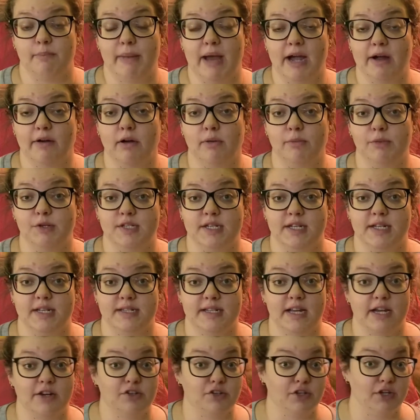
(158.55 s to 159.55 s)
Background music is
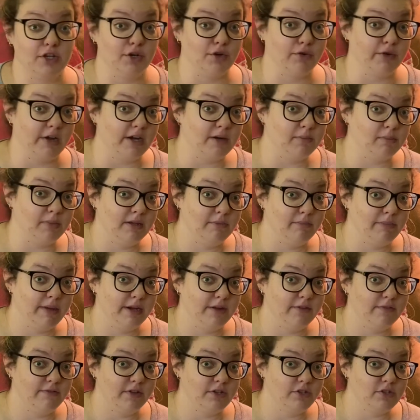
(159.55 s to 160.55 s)
actually incredibly
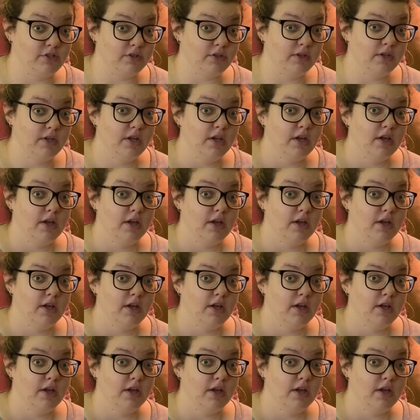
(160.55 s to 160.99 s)
beneficial